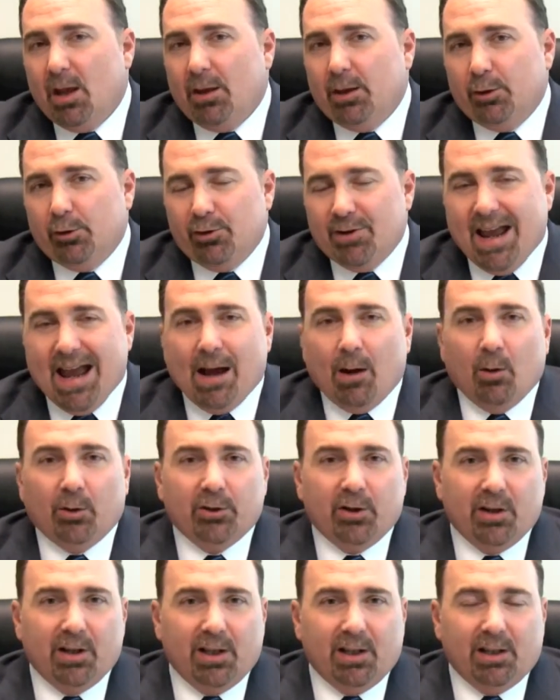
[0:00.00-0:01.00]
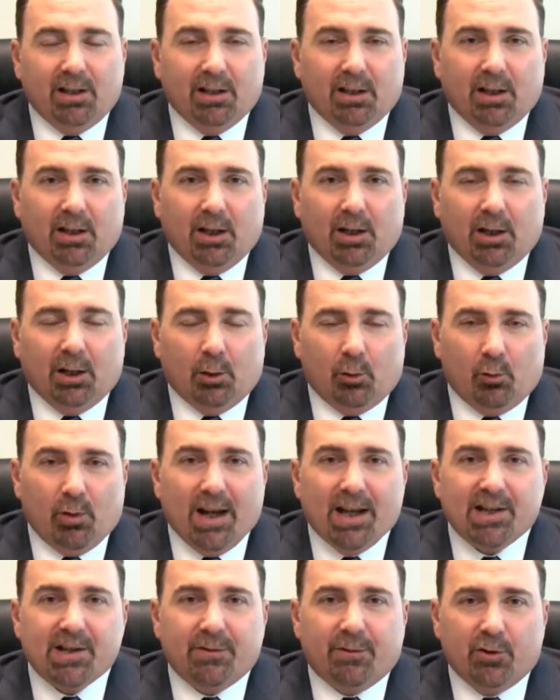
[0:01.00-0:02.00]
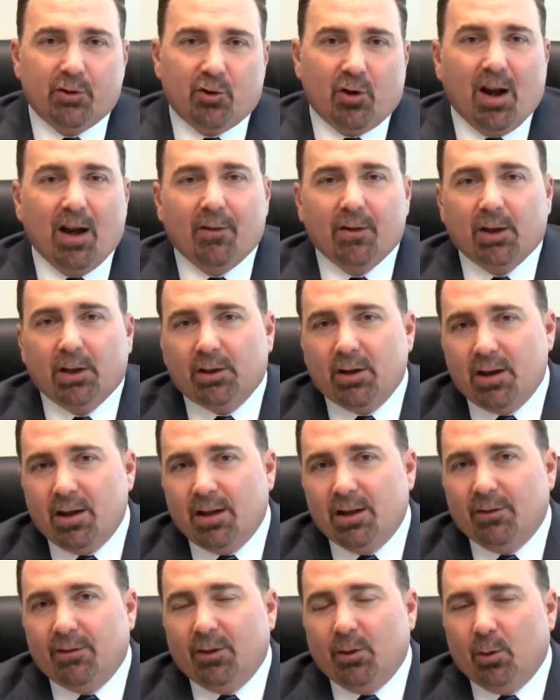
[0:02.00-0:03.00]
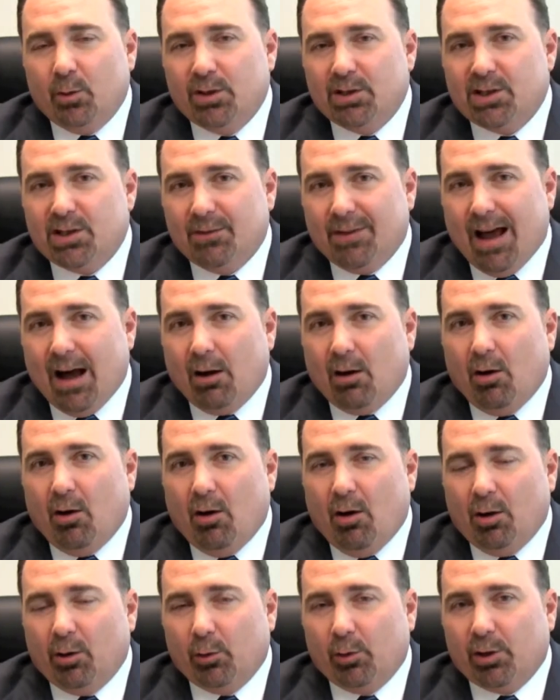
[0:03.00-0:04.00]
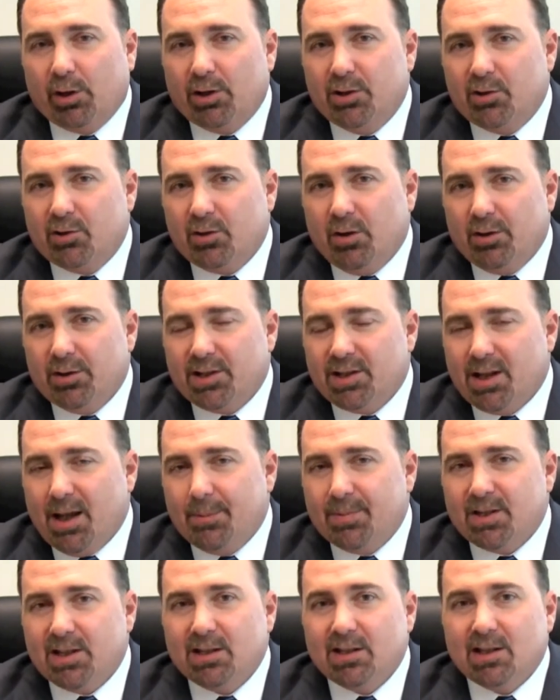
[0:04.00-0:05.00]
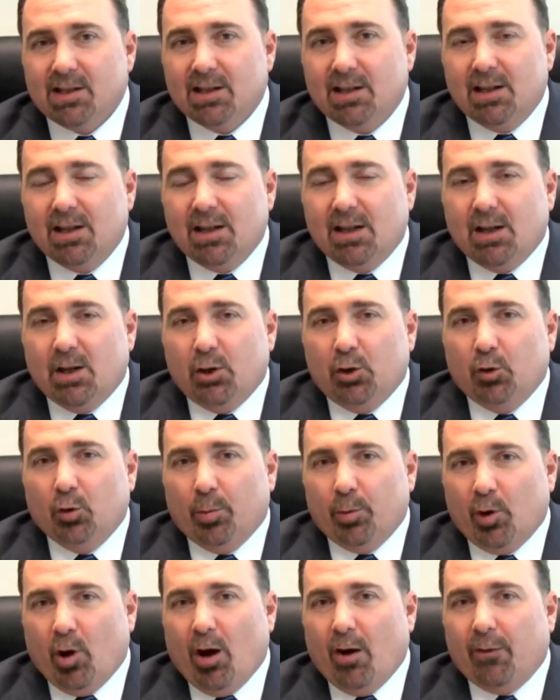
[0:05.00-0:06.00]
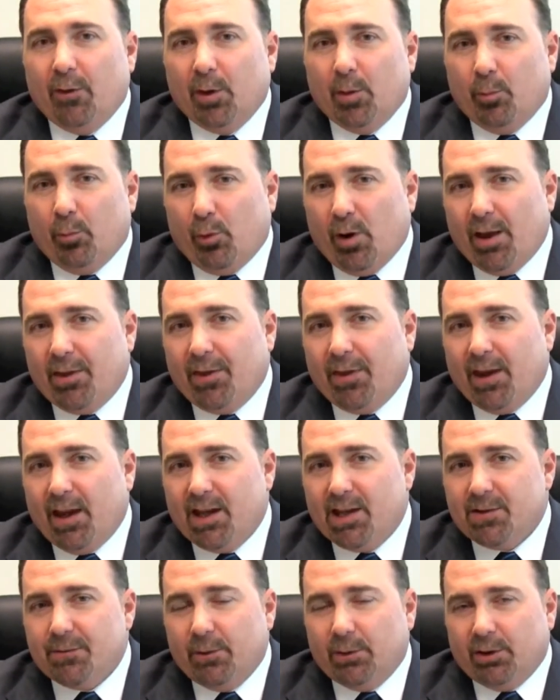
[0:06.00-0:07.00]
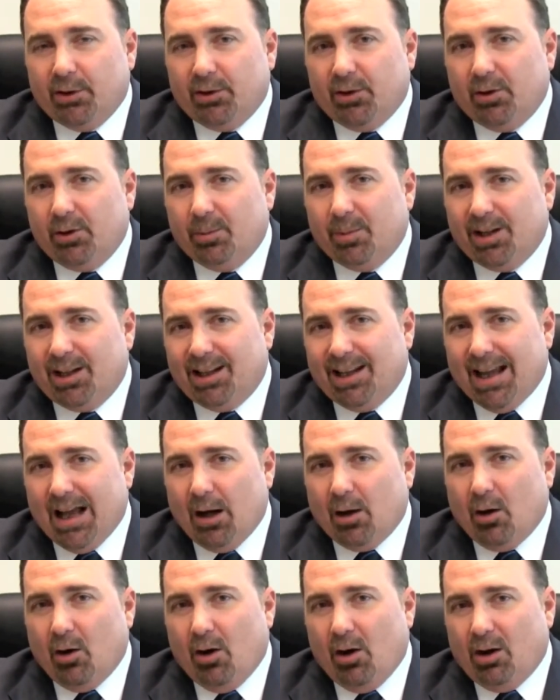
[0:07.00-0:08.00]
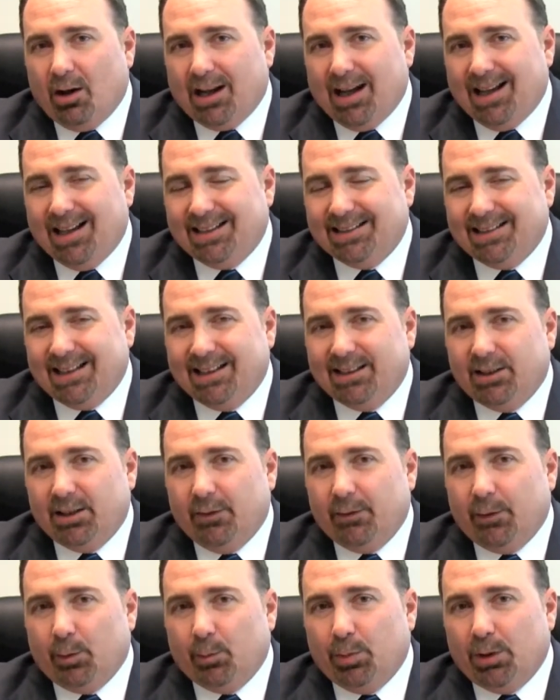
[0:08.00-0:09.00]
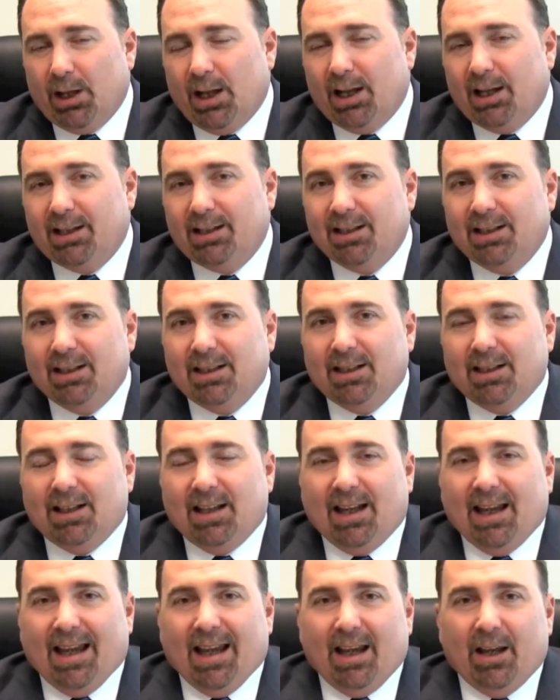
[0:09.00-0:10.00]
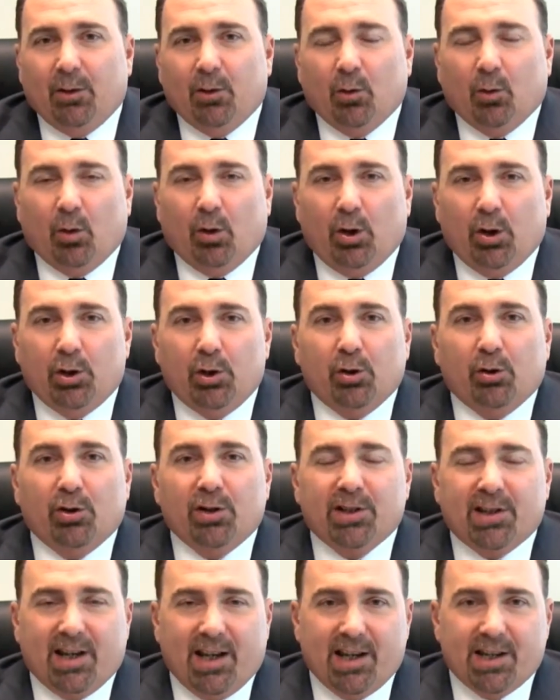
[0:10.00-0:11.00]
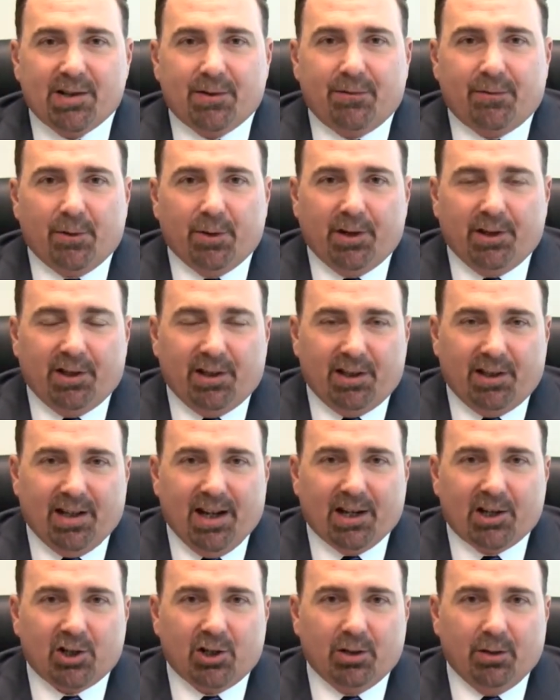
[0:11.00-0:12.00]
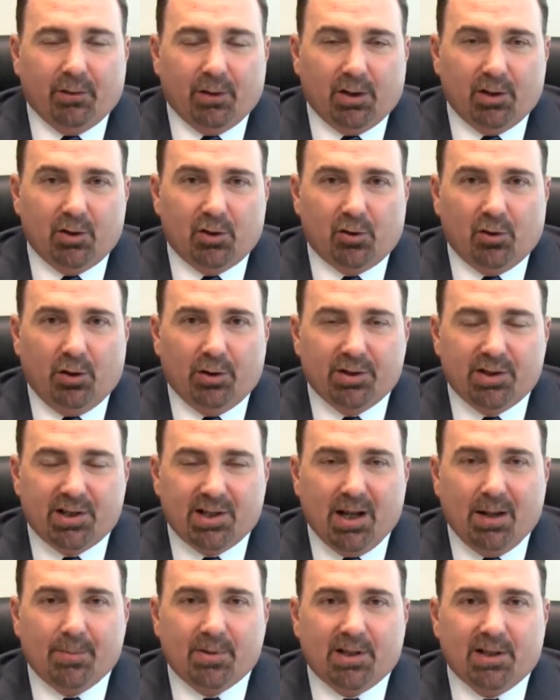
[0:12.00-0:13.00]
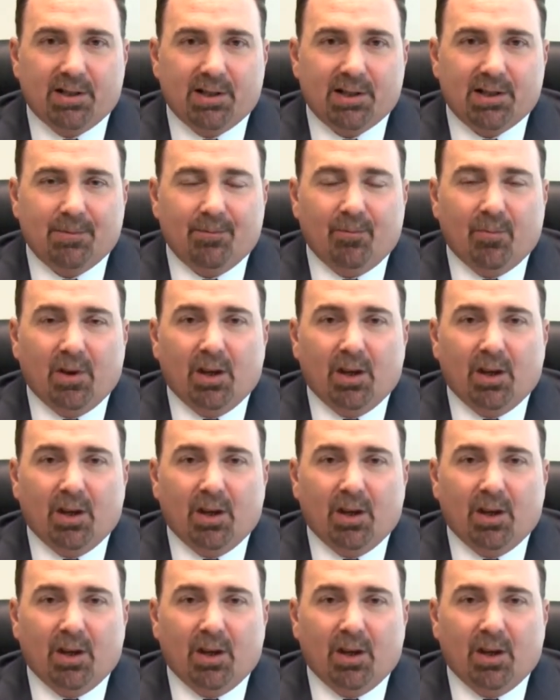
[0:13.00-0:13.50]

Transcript: that you're now under the arrest for driving under the influence of alcohol or a controlled substance. You'll be offered a breath test for determining the alcohol content of your blood and/or a urine test for the detection of a controlled substance.